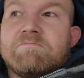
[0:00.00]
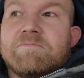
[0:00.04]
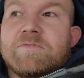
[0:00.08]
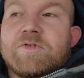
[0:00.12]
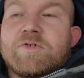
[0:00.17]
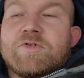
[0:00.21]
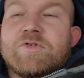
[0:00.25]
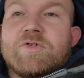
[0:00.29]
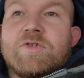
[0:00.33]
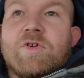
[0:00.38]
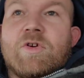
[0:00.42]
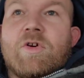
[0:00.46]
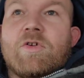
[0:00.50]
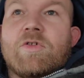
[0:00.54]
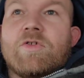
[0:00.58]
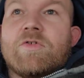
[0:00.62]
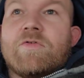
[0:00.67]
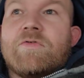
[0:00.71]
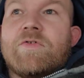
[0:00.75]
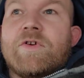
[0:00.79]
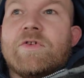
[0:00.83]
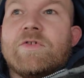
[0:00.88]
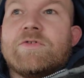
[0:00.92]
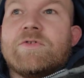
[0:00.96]
There's no
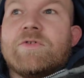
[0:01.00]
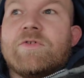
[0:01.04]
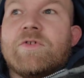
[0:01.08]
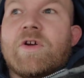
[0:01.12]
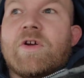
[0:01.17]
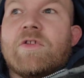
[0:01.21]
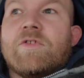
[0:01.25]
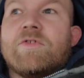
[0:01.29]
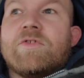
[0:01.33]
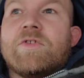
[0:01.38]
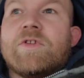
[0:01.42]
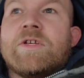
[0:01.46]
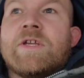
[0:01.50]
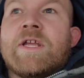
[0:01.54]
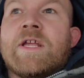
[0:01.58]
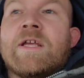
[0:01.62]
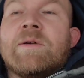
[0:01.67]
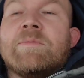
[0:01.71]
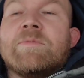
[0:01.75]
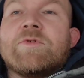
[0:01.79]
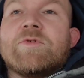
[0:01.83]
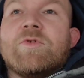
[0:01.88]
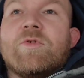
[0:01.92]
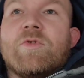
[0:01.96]
other filter other than
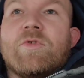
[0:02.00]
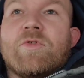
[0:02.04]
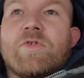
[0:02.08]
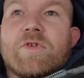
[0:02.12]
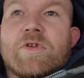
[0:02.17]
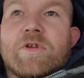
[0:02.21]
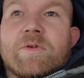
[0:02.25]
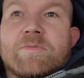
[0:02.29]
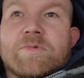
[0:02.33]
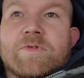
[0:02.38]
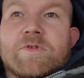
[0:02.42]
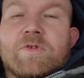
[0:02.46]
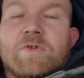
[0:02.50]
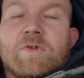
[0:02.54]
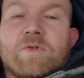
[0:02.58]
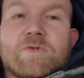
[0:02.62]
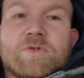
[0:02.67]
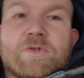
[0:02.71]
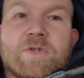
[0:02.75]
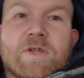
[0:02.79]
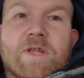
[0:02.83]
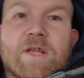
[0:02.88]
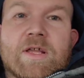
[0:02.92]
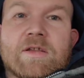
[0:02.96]
AMSOIL that comes
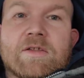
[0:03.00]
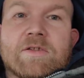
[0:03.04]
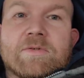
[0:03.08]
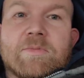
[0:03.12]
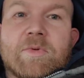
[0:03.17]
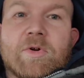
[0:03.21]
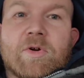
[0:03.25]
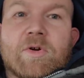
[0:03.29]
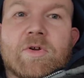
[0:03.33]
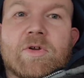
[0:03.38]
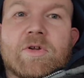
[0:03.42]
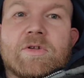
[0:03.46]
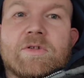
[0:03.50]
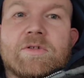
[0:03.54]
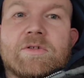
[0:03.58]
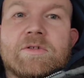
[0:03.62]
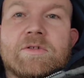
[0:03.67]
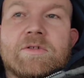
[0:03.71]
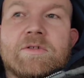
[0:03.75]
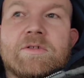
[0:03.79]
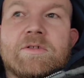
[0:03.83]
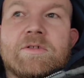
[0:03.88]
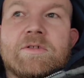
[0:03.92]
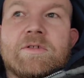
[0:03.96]
close to that on the market.
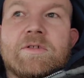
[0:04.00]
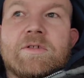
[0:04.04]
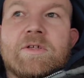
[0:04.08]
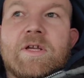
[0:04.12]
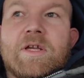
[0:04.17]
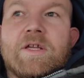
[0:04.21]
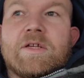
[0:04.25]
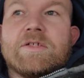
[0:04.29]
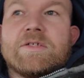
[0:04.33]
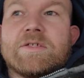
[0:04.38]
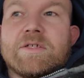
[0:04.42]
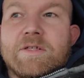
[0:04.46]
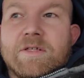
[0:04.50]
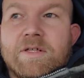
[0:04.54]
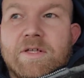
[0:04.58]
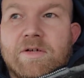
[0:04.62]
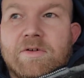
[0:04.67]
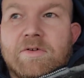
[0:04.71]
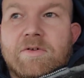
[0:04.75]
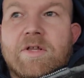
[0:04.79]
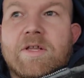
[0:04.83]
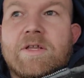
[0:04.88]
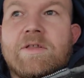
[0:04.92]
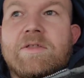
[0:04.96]
It is
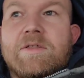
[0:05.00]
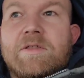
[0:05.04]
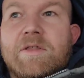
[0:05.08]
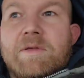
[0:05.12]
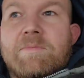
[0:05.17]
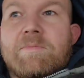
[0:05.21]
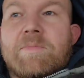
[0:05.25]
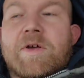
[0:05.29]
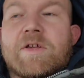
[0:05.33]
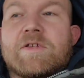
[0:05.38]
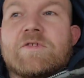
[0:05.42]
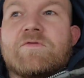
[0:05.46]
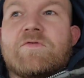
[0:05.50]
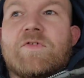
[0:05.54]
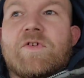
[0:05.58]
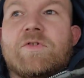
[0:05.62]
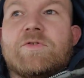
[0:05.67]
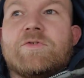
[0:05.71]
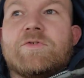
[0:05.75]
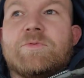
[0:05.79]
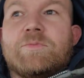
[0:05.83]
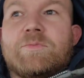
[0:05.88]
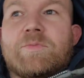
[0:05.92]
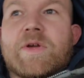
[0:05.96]
literally the best
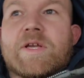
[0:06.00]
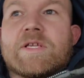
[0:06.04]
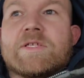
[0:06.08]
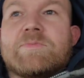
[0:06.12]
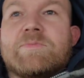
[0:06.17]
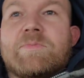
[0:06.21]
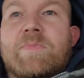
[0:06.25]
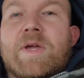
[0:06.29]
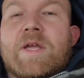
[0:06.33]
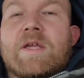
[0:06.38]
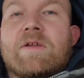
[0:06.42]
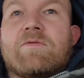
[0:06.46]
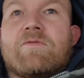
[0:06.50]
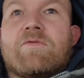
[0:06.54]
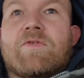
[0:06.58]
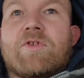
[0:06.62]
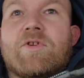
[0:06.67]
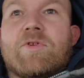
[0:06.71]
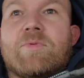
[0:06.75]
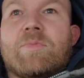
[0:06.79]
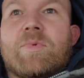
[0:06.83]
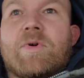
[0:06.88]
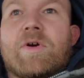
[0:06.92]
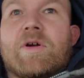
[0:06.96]
filter, best bang
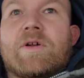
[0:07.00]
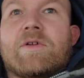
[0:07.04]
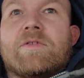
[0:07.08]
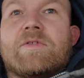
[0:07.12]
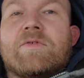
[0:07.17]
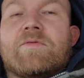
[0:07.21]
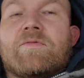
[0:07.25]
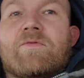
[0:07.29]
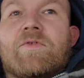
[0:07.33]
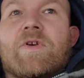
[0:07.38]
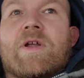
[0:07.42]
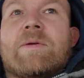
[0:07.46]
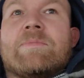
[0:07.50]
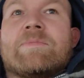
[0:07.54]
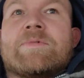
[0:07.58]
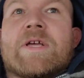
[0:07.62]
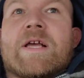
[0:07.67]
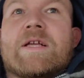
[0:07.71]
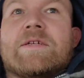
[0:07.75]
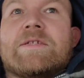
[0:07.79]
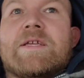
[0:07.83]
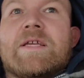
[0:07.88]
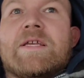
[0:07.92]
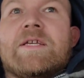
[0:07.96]
for your buck. The Fram
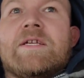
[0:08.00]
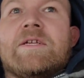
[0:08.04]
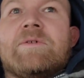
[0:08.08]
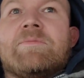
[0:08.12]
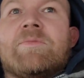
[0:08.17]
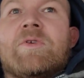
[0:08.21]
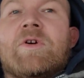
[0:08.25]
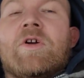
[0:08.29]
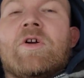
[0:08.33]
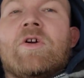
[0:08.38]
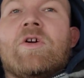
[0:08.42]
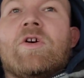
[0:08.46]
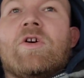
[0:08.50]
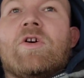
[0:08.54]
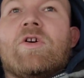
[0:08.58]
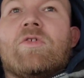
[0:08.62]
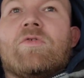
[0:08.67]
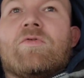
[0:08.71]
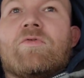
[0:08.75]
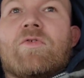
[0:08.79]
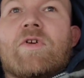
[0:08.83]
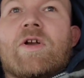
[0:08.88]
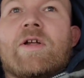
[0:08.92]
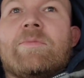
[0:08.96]
Titanium
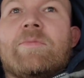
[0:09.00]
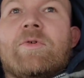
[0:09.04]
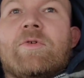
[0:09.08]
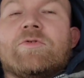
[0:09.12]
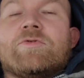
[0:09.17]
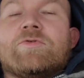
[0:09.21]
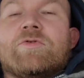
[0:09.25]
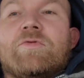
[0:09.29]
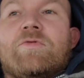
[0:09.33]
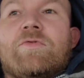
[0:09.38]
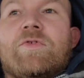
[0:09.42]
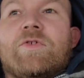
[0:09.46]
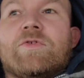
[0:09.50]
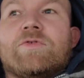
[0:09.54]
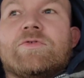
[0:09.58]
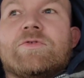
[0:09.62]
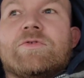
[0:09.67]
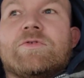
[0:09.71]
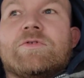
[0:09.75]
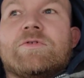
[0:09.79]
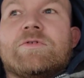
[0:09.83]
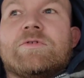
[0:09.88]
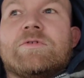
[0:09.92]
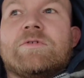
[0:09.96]
or Fram Ultra
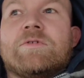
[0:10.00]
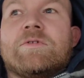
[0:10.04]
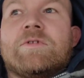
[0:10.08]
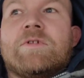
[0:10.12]
Filter.